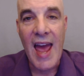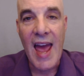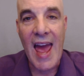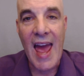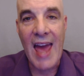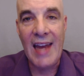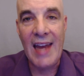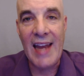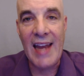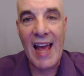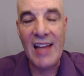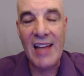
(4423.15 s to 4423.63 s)

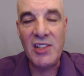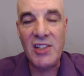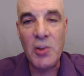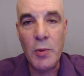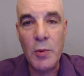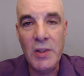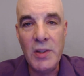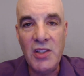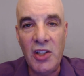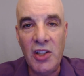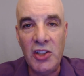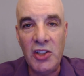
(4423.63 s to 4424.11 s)
And as a
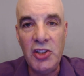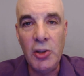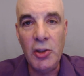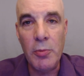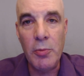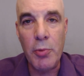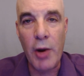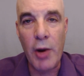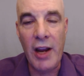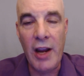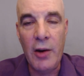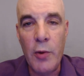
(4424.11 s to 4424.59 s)
result, your
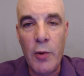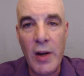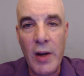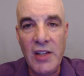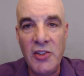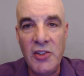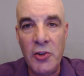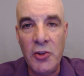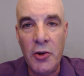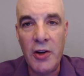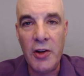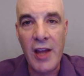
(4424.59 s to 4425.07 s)
brain
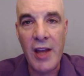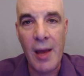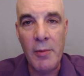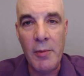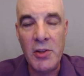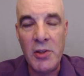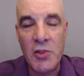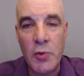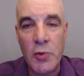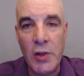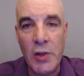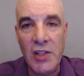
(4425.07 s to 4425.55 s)
creates
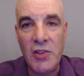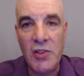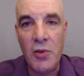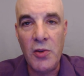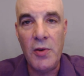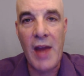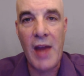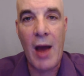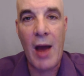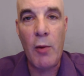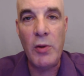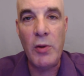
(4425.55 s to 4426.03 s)
neurochemistry. So
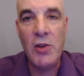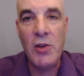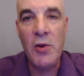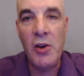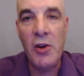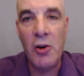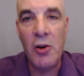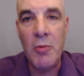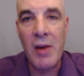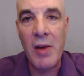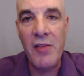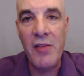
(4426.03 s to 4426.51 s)
now when you
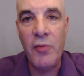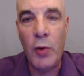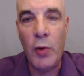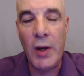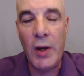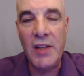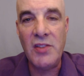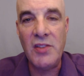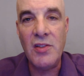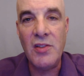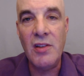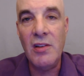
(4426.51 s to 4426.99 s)
hear my
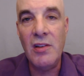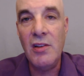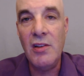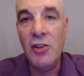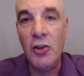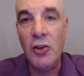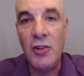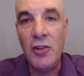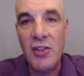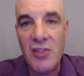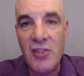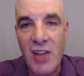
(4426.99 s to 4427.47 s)
voice,
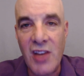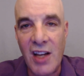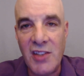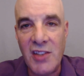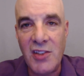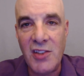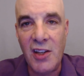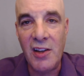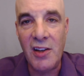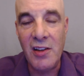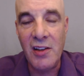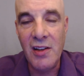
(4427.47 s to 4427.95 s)
you're
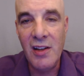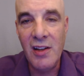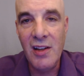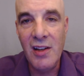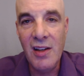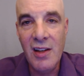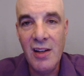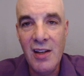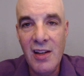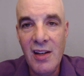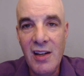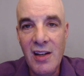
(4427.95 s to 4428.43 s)
disgusted.
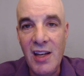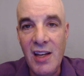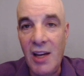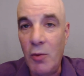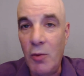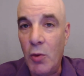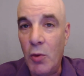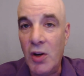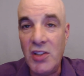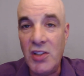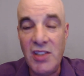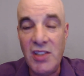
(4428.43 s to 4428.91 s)

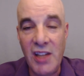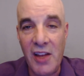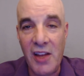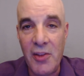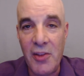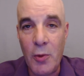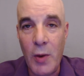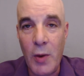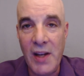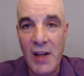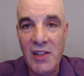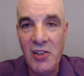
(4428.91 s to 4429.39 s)
It works the
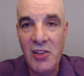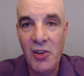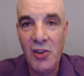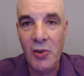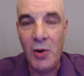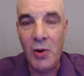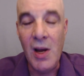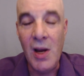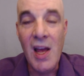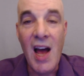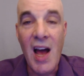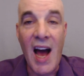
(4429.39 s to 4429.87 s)
other way
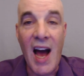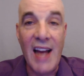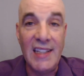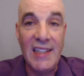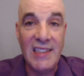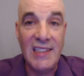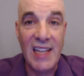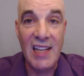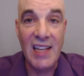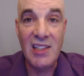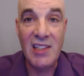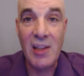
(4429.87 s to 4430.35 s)
too.
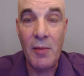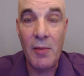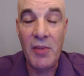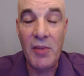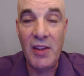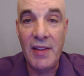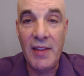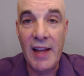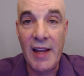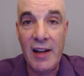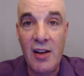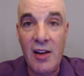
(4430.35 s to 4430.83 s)
I
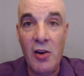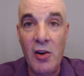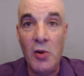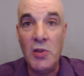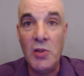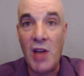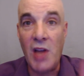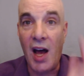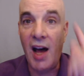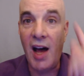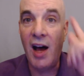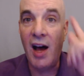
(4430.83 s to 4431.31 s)
say something
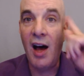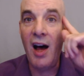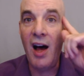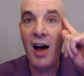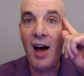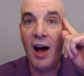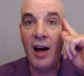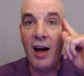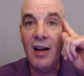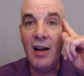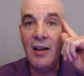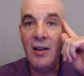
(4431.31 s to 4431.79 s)
that goes,
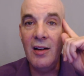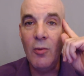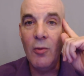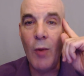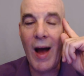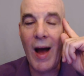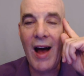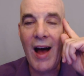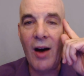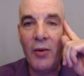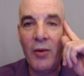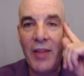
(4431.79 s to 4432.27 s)
aha,
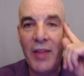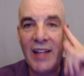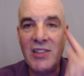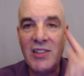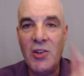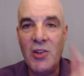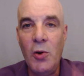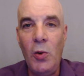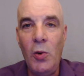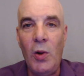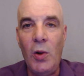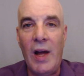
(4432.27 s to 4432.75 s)
wow,
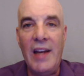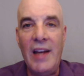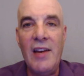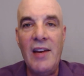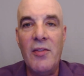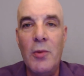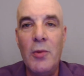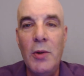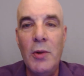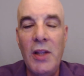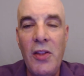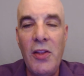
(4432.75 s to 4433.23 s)
that's cool.
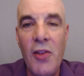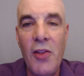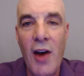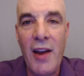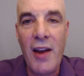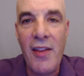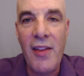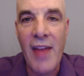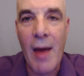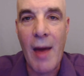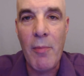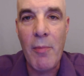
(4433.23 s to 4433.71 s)
I never really
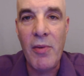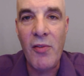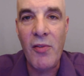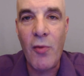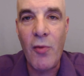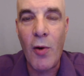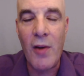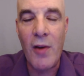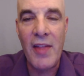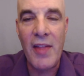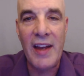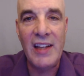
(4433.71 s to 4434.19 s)
thought of that
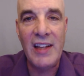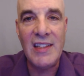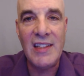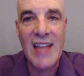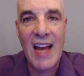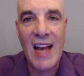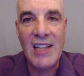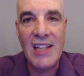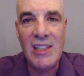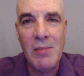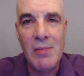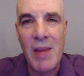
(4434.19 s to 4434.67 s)
before, that
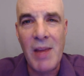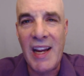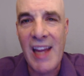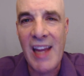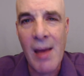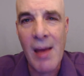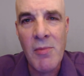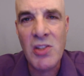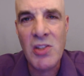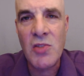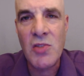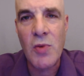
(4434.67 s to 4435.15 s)
it's actually my
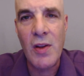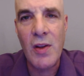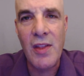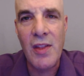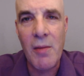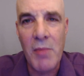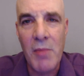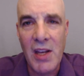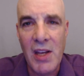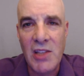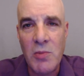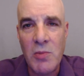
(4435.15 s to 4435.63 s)
chemistry
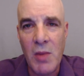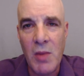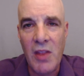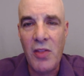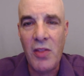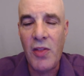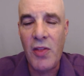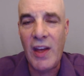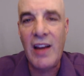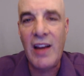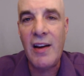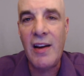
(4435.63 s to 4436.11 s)
that makes me
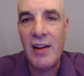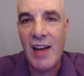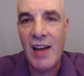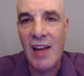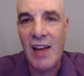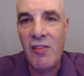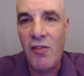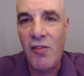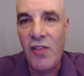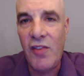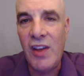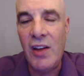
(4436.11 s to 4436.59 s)
think and
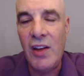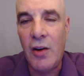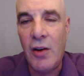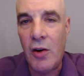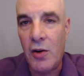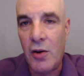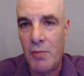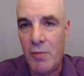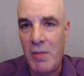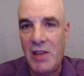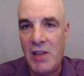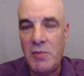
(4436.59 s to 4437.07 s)
feel,
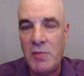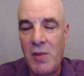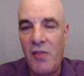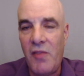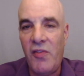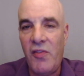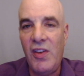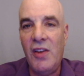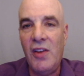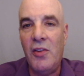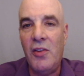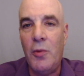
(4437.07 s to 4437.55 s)
or makes me
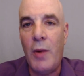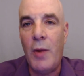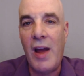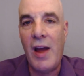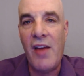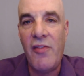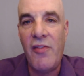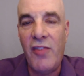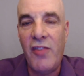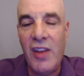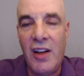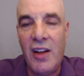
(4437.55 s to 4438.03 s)
feel the way I
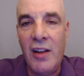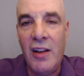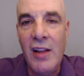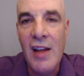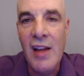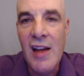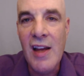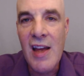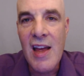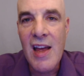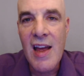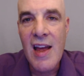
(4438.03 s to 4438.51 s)
feel.
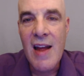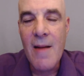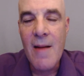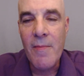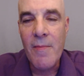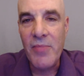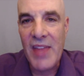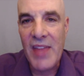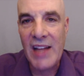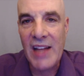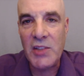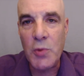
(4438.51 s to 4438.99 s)

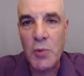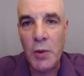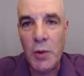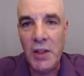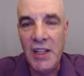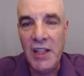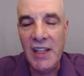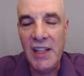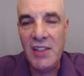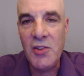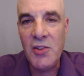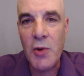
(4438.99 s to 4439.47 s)
That's
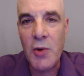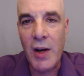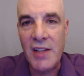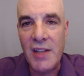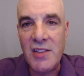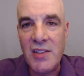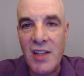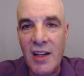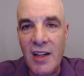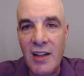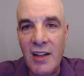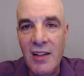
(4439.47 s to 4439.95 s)
really
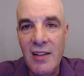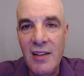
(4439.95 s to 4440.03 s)
interesting.